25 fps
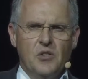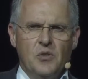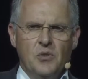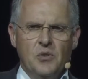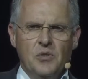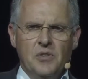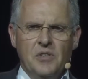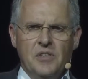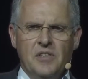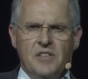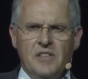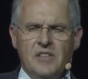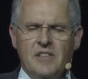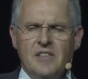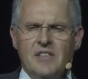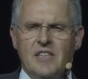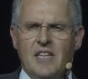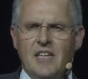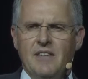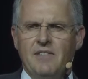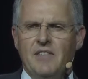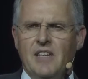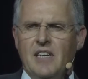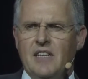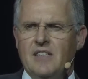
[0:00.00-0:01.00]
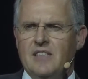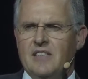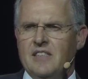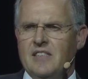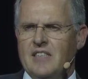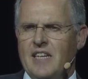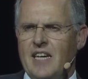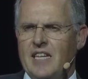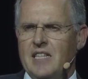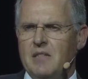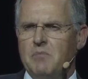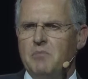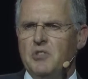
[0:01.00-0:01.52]
We now have an
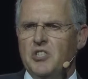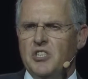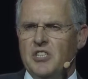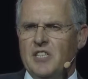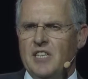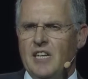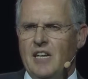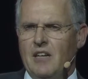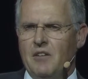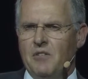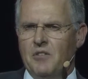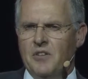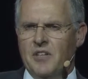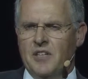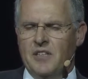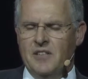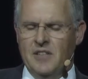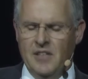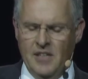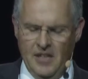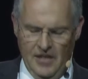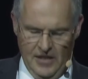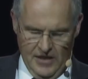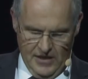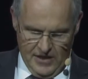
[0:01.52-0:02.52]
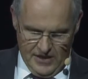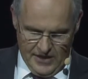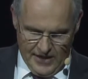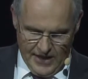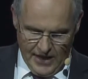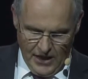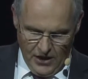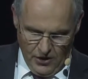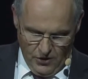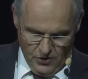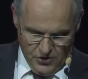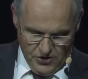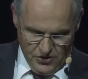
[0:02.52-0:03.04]
opportunity to deliver
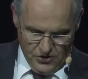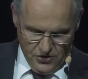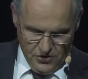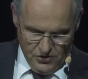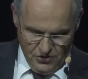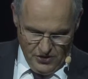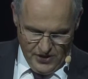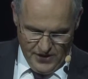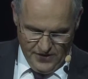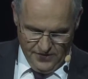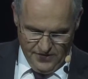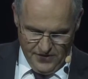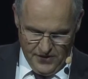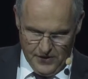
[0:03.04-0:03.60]
goods